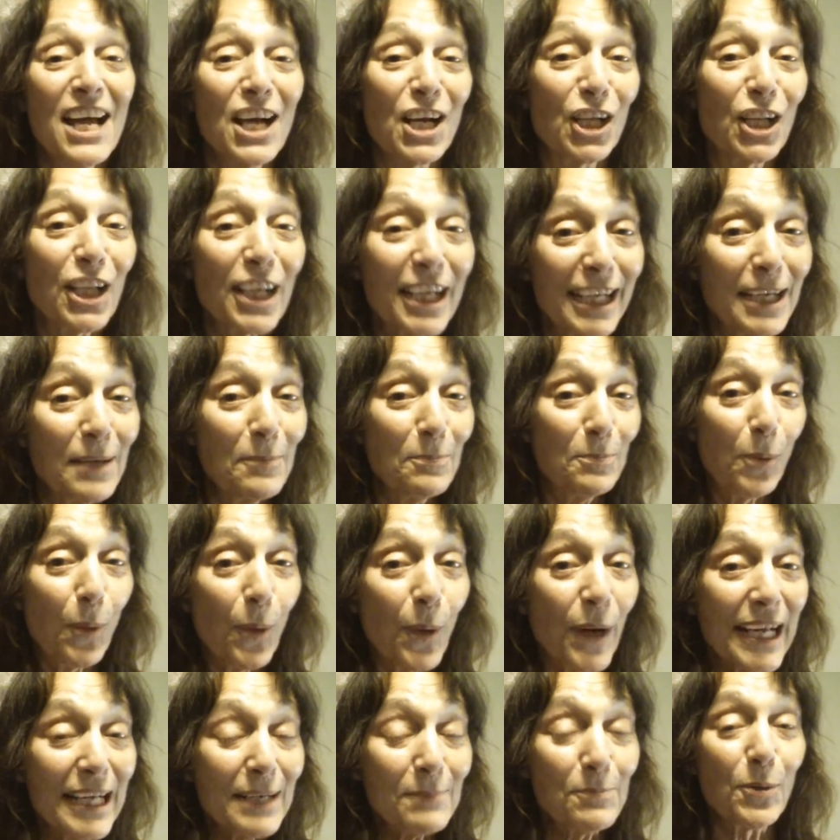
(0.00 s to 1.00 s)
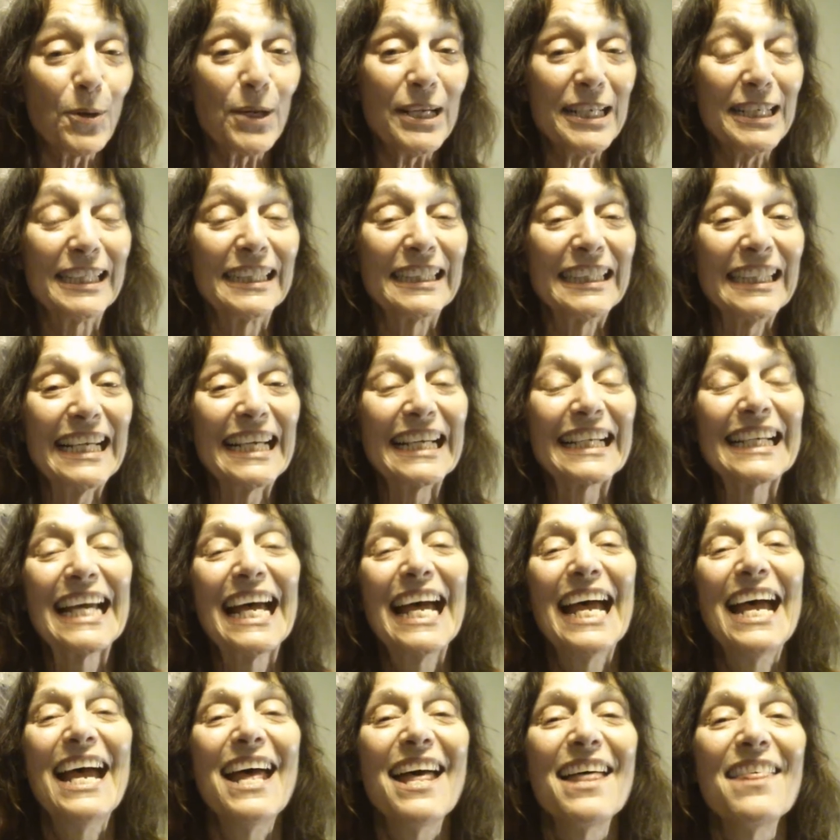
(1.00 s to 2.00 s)
click and point, point and click,
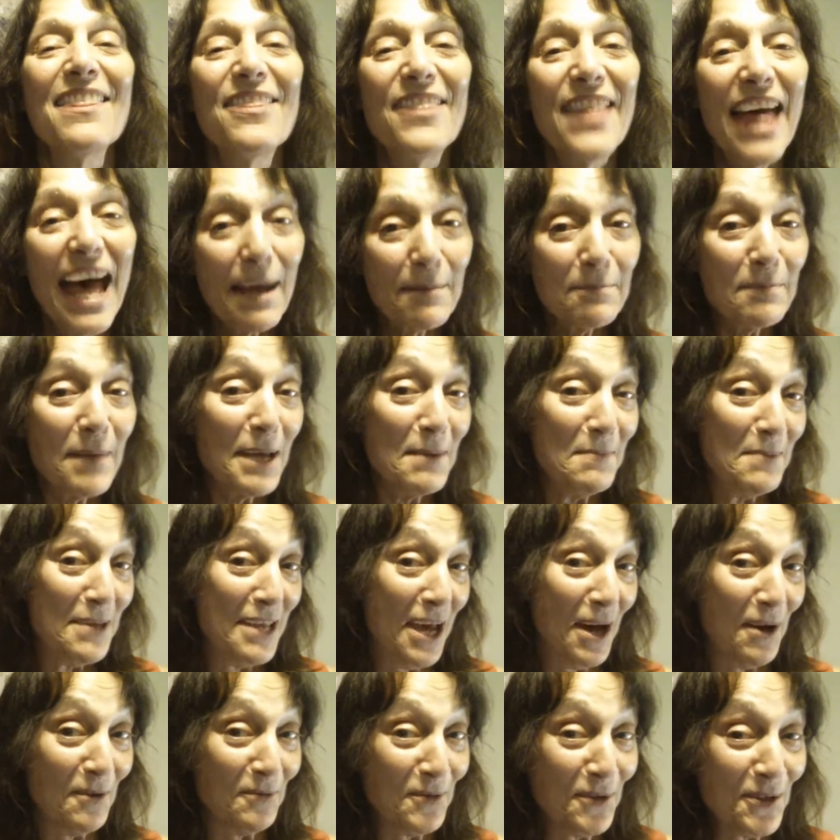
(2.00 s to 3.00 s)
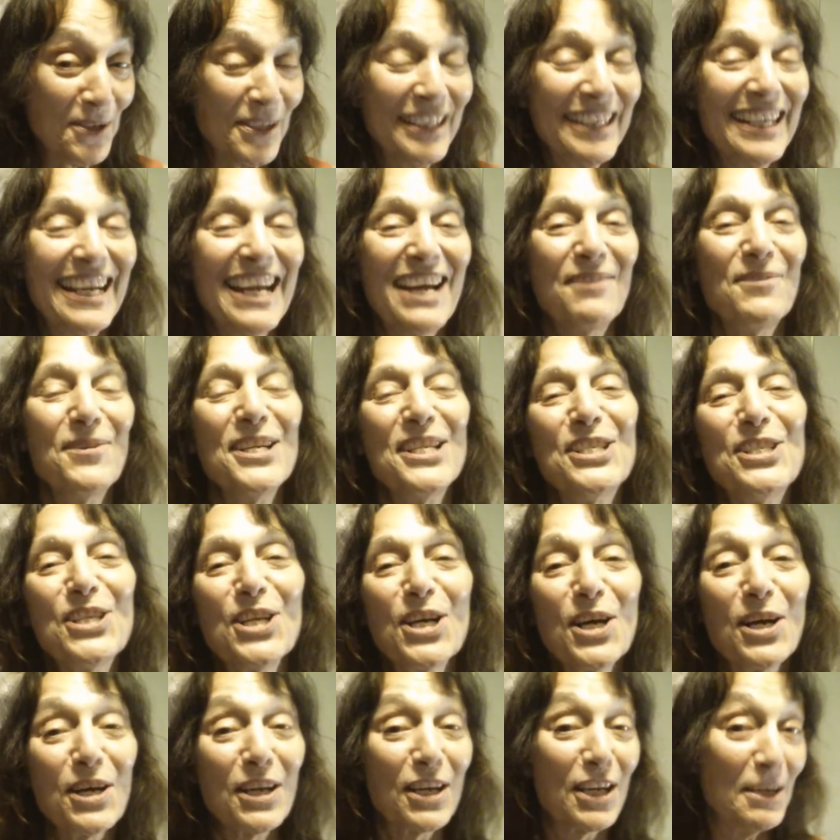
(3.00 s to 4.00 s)
that may be helpful, which
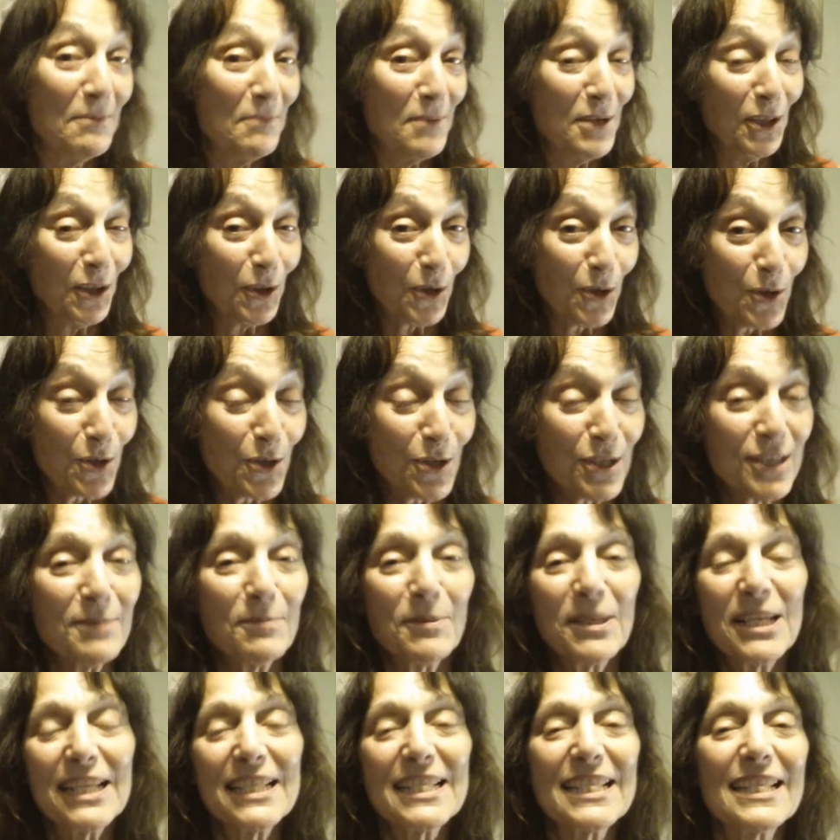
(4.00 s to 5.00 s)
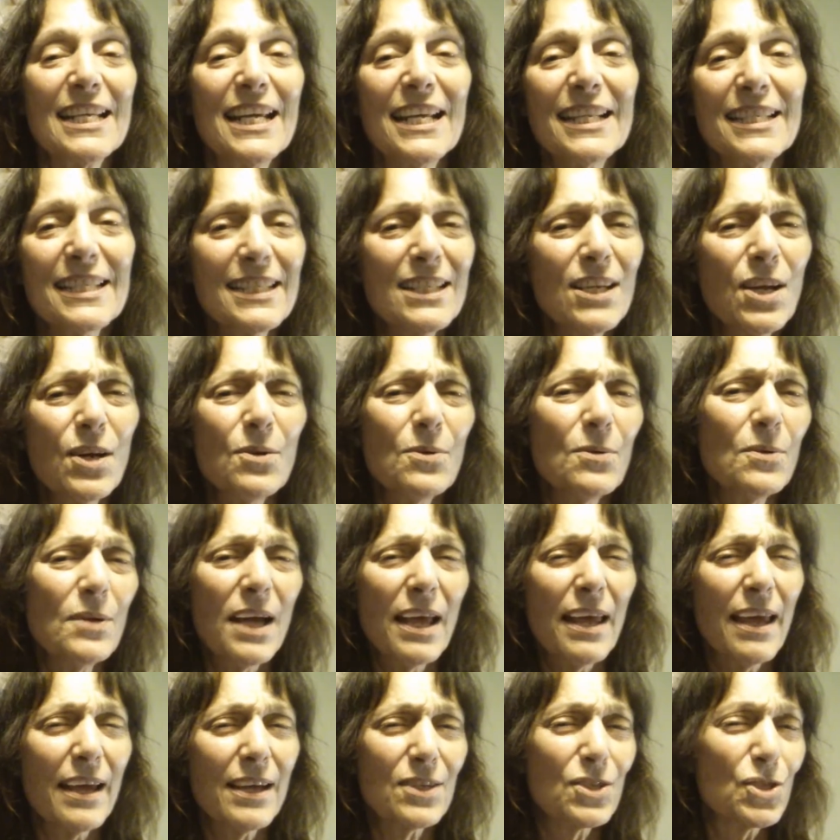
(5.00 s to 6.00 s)
uh, can be learned, but it's, it's no
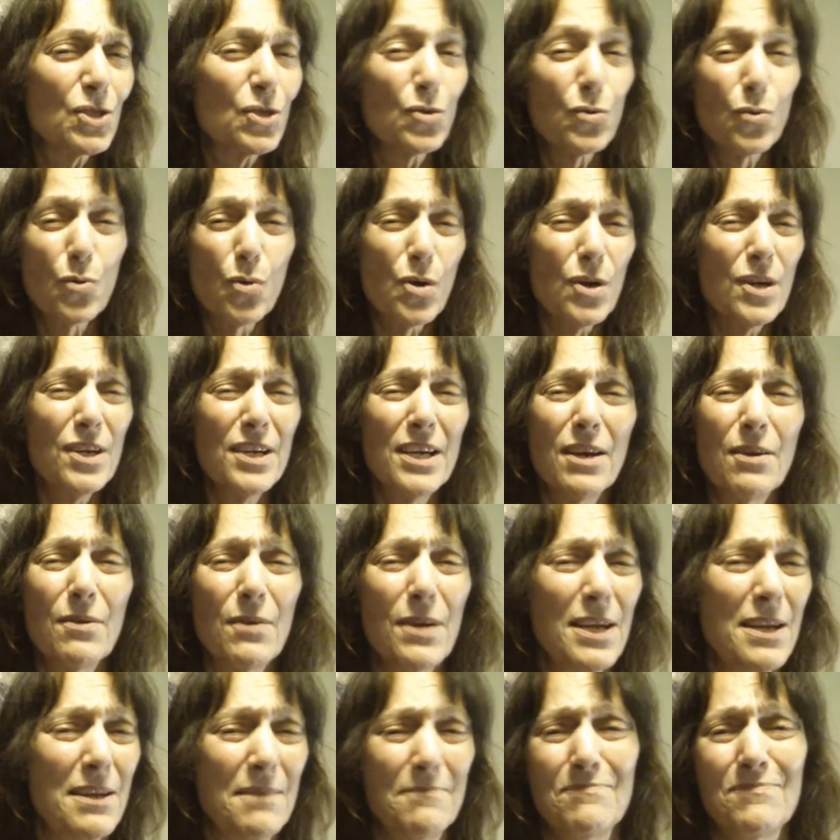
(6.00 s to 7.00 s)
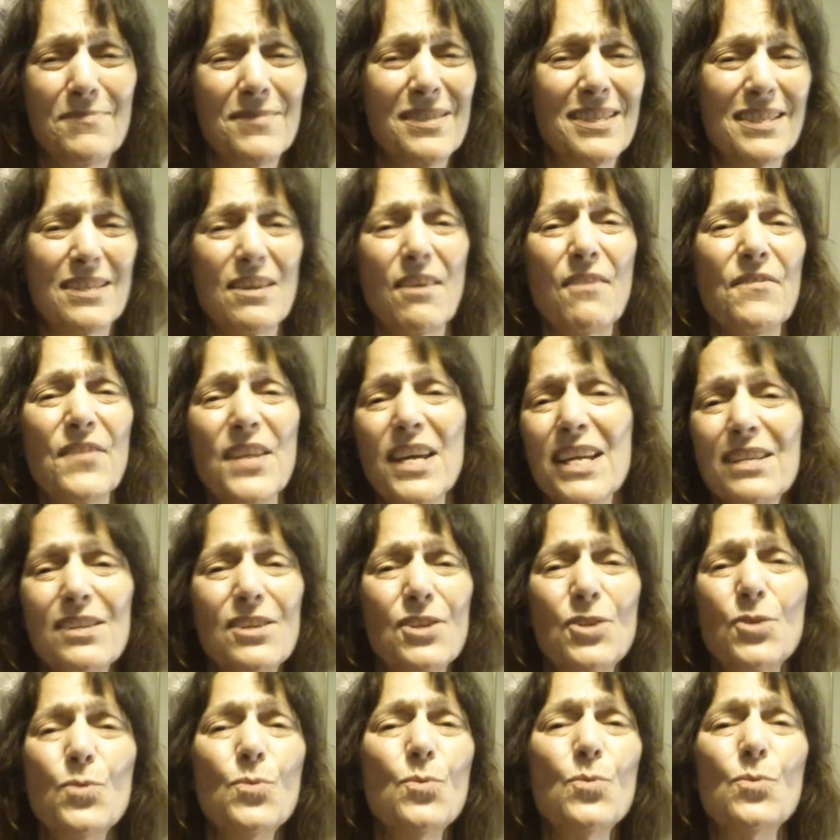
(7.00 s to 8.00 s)
extraordinary stuff that
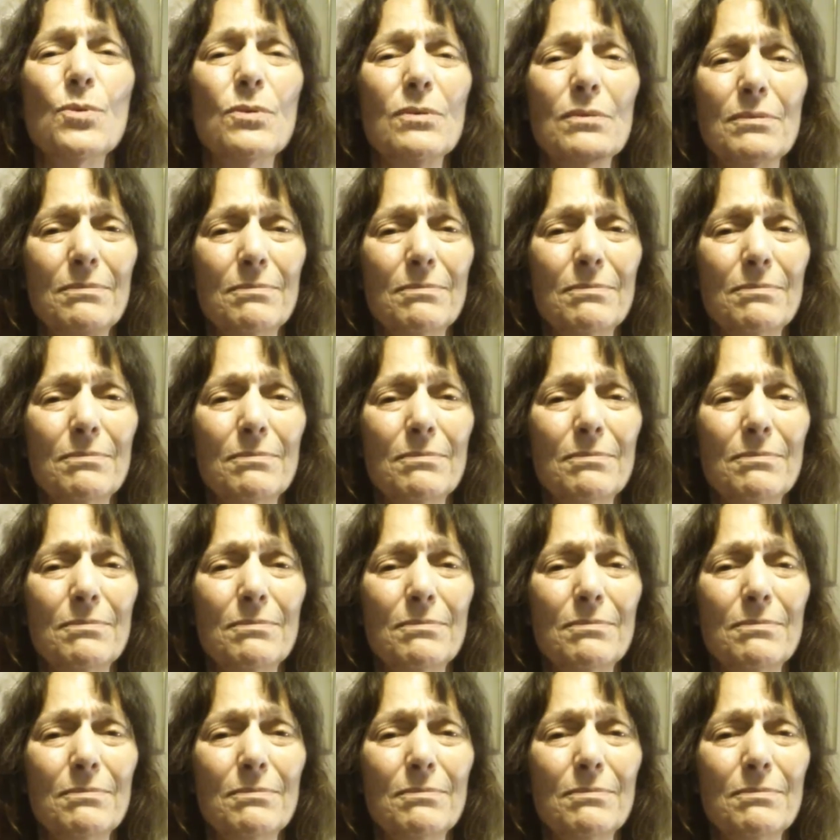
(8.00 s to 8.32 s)
you,